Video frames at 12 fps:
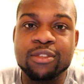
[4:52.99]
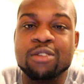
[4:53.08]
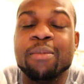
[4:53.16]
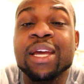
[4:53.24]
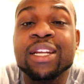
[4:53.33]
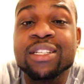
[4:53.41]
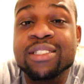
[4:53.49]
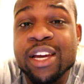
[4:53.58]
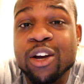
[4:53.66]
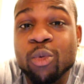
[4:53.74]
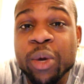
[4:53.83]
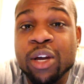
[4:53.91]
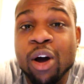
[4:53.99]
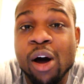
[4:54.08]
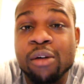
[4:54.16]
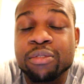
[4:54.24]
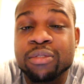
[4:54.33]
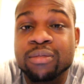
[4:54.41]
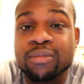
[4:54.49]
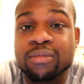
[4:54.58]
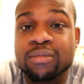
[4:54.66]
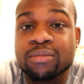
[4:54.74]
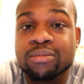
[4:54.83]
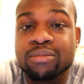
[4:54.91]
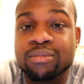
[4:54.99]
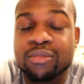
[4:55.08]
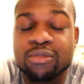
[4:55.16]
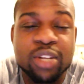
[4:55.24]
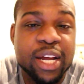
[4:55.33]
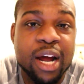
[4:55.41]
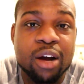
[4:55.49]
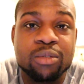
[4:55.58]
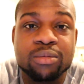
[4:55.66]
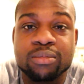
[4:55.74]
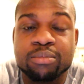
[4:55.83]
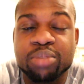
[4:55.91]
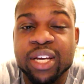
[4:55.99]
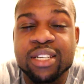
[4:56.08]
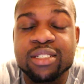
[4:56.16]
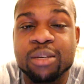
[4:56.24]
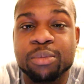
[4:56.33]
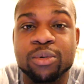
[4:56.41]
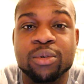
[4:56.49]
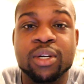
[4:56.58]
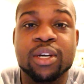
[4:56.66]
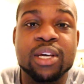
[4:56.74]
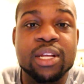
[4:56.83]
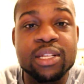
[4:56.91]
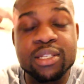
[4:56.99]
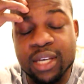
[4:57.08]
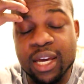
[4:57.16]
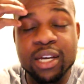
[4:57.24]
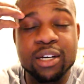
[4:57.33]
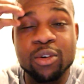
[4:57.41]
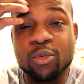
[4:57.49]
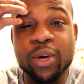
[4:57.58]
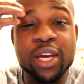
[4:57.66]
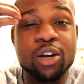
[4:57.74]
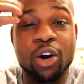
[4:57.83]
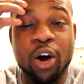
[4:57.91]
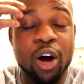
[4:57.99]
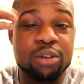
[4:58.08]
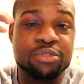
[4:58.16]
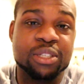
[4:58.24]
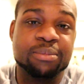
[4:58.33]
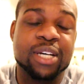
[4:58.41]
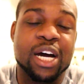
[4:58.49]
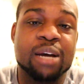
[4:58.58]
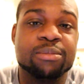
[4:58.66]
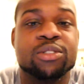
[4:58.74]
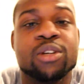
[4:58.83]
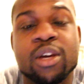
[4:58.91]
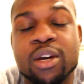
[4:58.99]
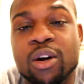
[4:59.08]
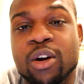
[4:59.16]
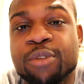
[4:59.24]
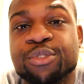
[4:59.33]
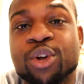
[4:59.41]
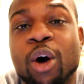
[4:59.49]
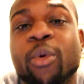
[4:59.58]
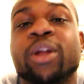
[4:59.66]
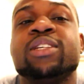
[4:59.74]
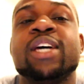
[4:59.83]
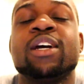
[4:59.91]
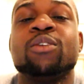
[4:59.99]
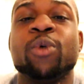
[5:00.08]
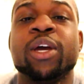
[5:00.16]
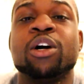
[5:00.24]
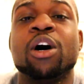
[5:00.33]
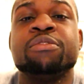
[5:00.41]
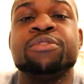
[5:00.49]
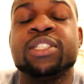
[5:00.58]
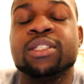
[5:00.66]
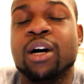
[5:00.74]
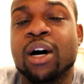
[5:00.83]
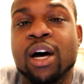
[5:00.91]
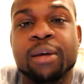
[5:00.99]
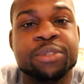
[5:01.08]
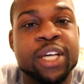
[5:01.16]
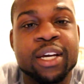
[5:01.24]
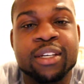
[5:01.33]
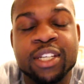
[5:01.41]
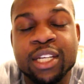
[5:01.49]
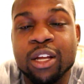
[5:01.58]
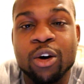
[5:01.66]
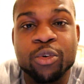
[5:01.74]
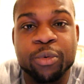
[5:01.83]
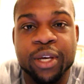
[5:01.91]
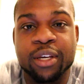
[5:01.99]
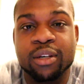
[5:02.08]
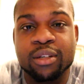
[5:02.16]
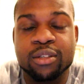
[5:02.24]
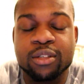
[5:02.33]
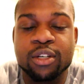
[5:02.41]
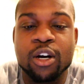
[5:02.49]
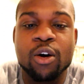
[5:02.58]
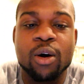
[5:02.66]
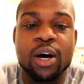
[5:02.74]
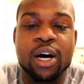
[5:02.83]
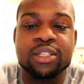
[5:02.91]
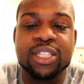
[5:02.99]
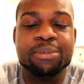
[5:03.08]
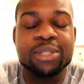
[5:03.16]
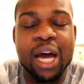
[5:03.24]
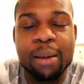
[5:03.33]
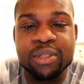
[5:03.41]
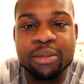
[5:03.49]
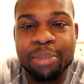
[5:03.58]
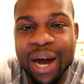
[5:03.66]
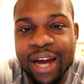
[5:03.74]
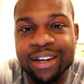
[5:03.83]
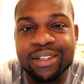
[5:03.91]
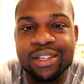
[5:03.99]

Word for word: you may need to take a week off, flat out, plain and simple. Take a week off sometimes if you don't want to take a week off, uh, take a deload week. You know, uh, sometimes the body